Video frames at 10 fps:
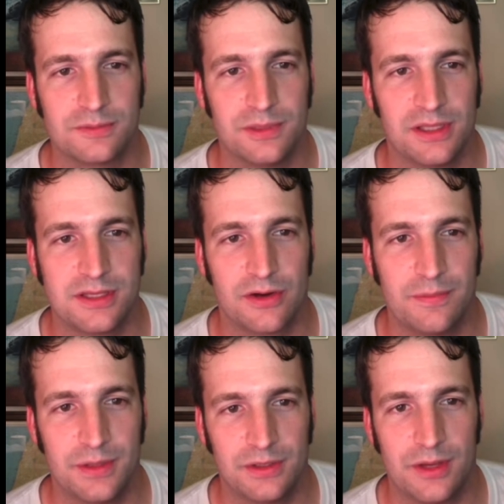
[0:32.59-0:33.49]
military
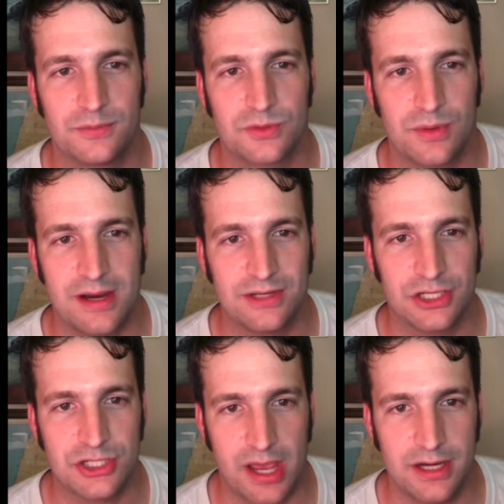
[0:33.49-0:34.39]
buildup surrounding
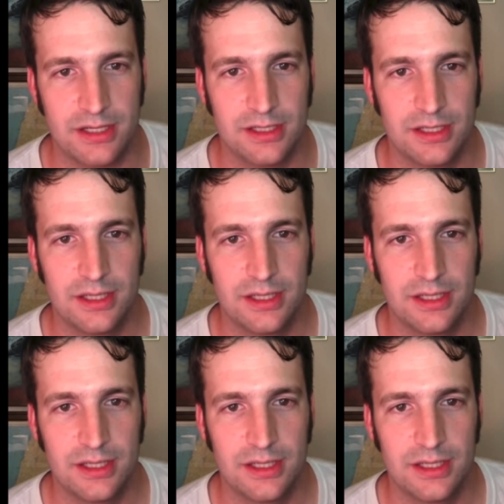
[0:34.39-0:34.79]
China.